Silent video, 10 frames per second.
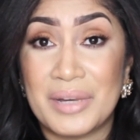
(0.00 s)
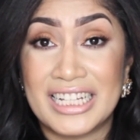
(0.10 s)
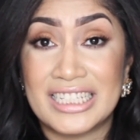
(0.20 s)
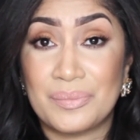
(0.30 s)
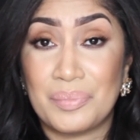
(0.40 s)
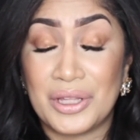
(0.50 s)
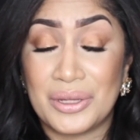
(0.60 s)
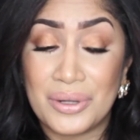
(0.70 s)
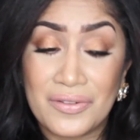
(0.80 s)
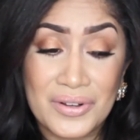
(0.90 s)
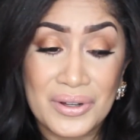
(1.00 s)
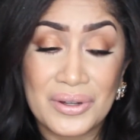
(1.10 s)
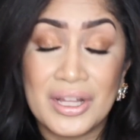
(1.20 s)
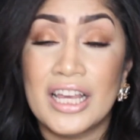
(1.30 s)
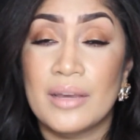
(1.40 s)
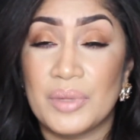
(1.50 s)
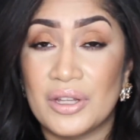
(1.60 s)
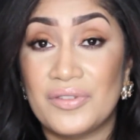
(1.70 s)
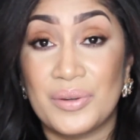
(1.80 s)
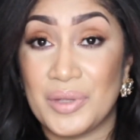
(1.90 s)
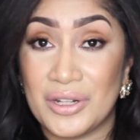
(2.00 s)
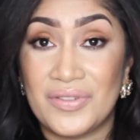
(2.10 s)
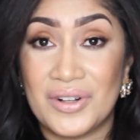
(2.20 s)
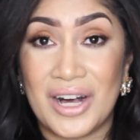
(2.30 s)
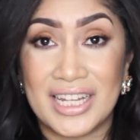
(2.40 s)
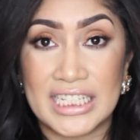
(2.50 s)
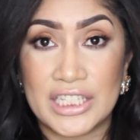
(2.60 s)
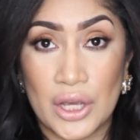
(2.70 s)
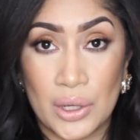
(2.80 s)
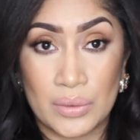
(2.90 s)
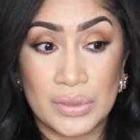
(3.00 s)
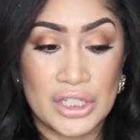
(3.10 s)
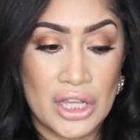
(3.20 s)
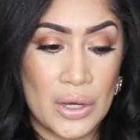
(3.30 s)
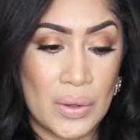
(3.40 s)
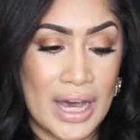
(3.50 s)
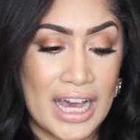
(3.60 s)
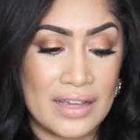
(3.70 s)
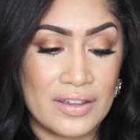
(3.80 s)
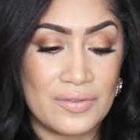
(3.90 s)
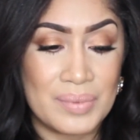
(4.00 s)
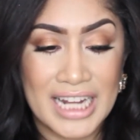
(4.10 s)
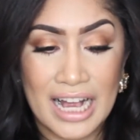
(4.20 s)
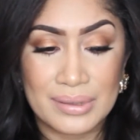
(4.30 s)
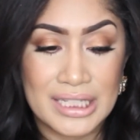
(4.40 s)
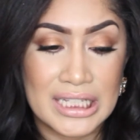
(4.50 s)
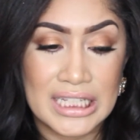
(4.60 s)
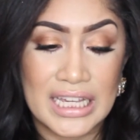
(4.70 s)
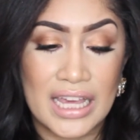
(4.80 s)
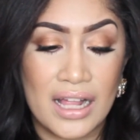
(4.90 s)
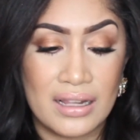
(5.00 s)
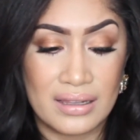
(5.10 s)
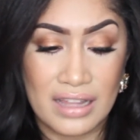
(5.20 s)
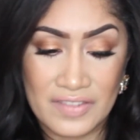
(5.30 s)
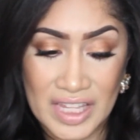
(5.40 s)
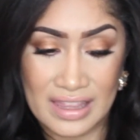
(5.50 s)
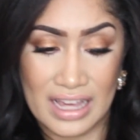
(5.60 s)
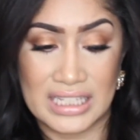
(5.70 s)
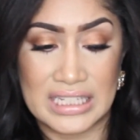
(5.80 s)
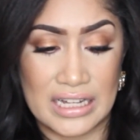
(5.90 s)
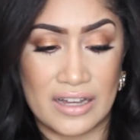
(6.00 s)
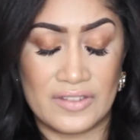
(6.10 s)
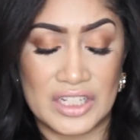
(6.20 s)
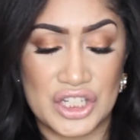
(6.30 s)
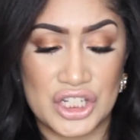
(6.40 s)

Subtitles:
But it's beautiful on its own. So I have been absolutely loving that stuff.